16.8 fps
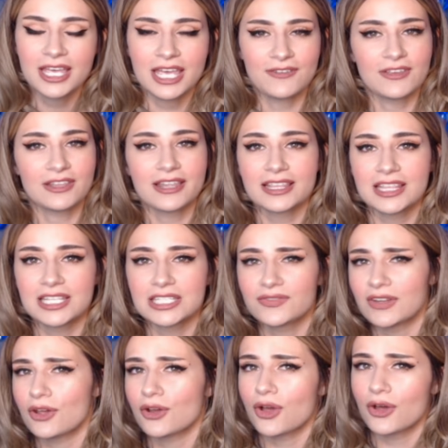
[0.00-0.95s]
If you like
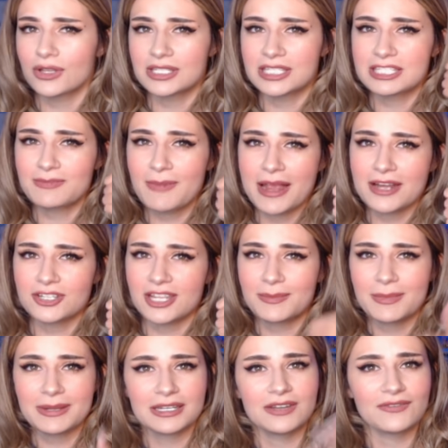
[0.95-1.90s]
this video, go ahead and smash the
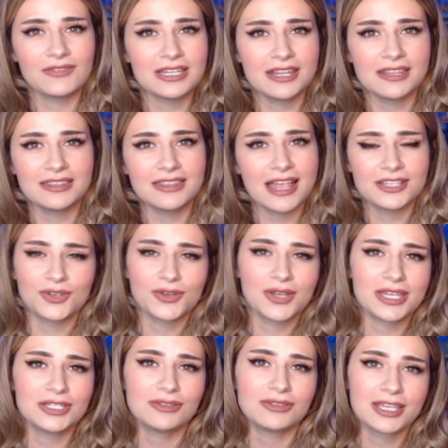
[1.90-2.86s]
like button. If you didn't, that's
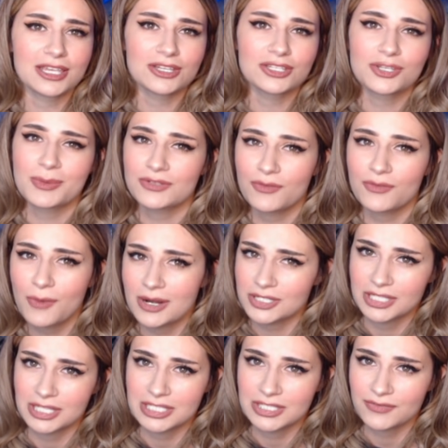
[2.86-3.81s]
okay too. Thank you so much for
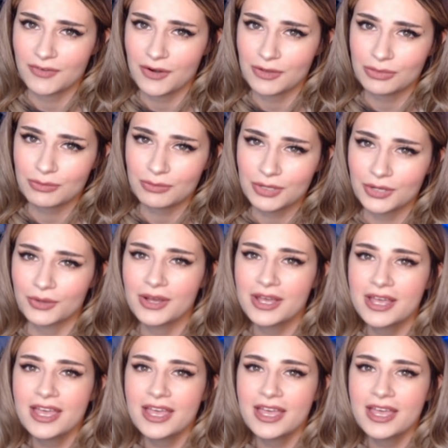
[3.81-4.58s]
watching this far through.